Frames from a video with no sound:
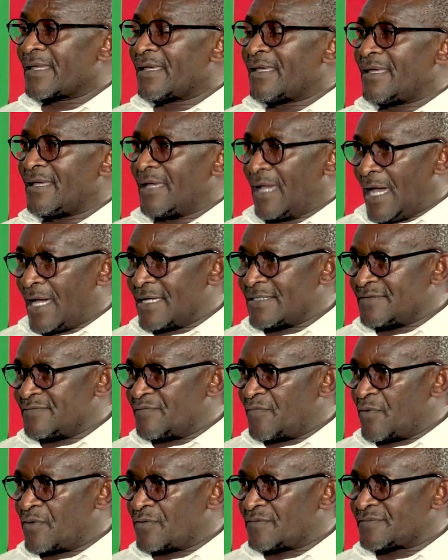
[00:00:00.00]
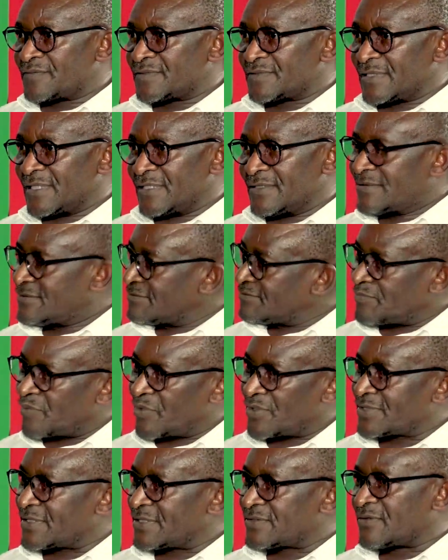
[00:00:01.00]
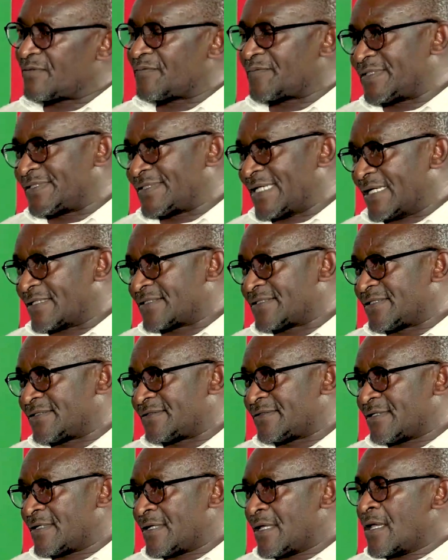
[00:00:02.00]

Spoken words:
are involved in process of deduction.